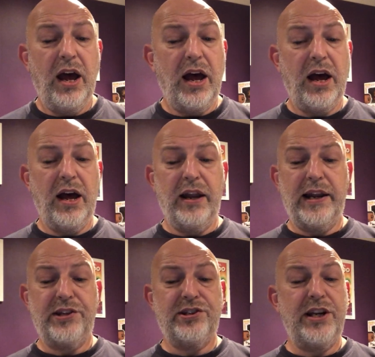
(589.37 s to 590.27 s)

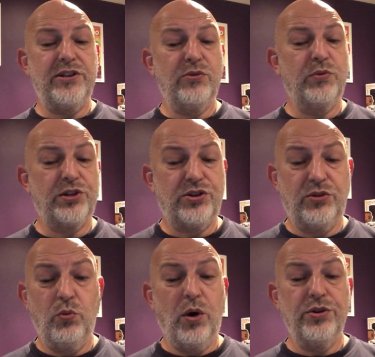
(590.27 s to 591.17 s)
Last season was a
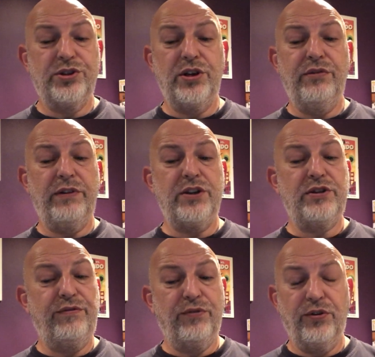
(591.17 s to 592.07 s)
1-2
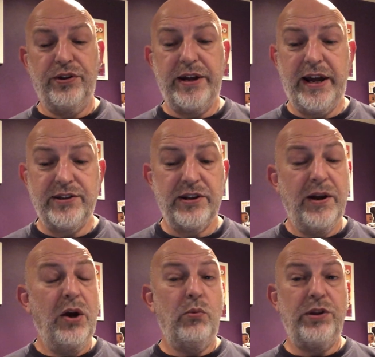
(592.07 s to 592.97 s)
victory for the Nets,
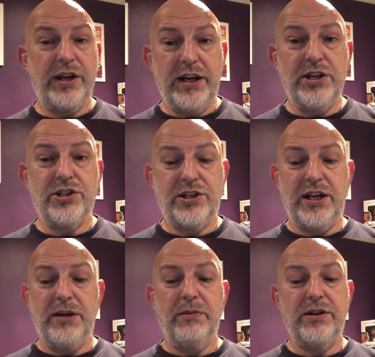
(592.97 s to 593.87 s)
with each
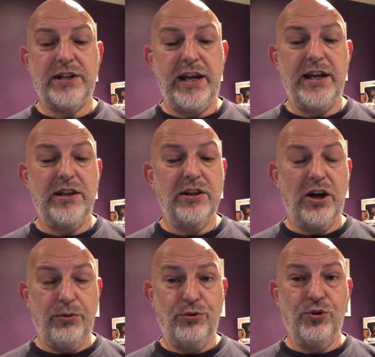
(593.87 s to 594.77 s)
team taking the
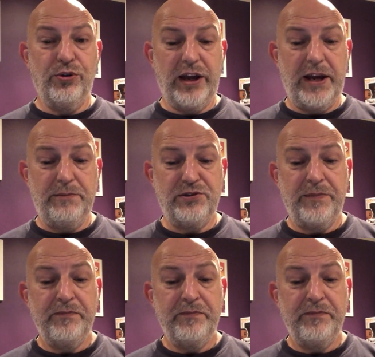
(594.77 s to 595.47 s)
home court games.